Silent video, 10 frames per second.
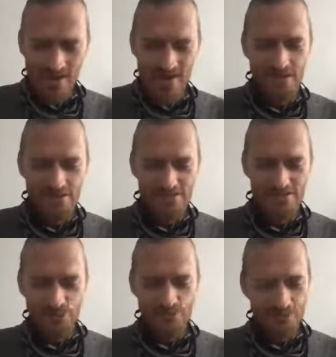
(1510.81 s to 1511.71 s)
has
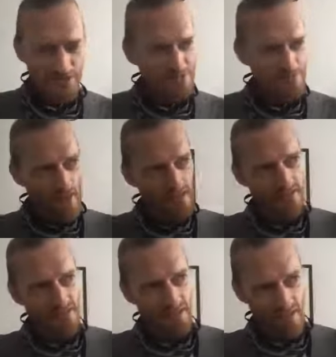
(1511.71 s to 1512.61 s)
sort of
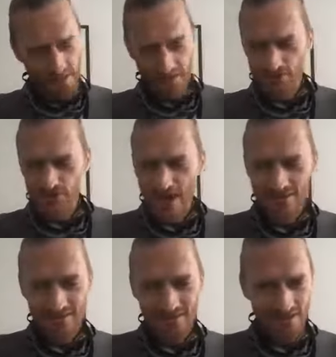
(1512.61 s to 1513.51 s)
expanded and
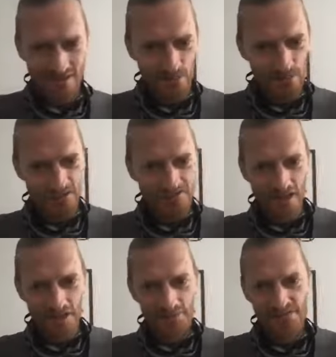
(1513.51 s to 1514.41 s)
contracted a couple of
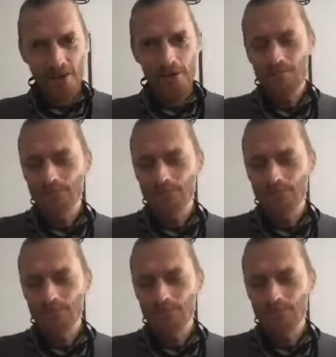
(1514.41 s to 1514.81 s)
times now.